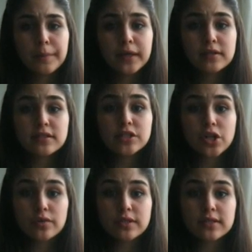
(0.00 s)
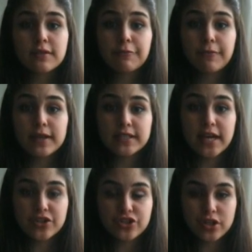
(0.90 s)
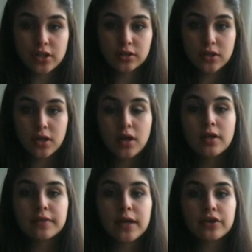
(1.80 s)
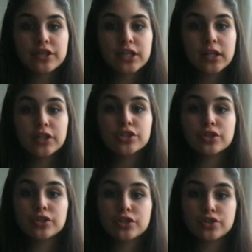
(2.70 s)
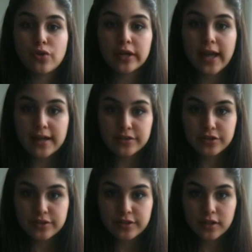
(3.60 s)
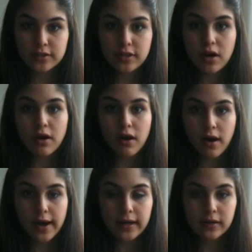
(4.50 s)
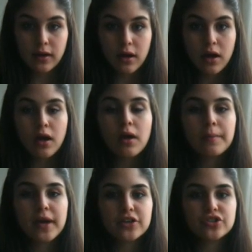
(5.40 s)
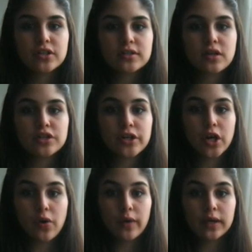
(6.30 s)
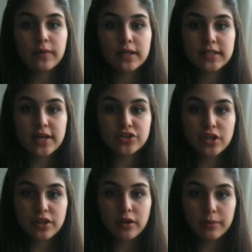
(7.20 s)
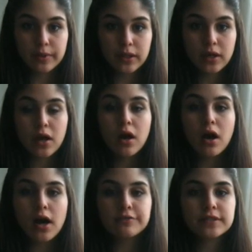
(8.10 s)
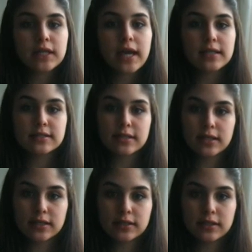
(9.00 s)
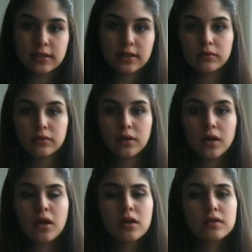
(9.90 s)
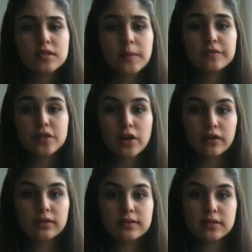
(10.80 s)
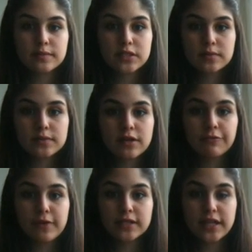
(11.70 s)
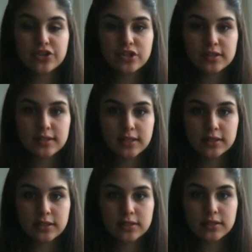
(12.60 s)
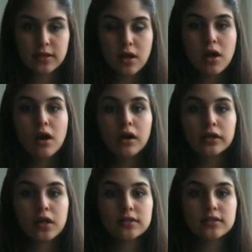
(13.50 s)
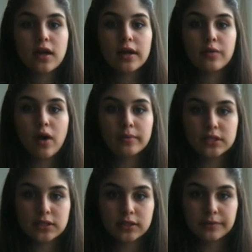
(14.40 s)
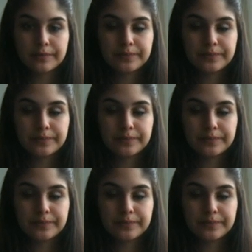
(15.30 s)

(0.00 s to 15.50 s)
Because the doses of radiation that are needed to destroy cancer cells are high, patients undergoing radiation therapy often get sick. Some of the early symptoms of radiation sickness are nausea and vomiting.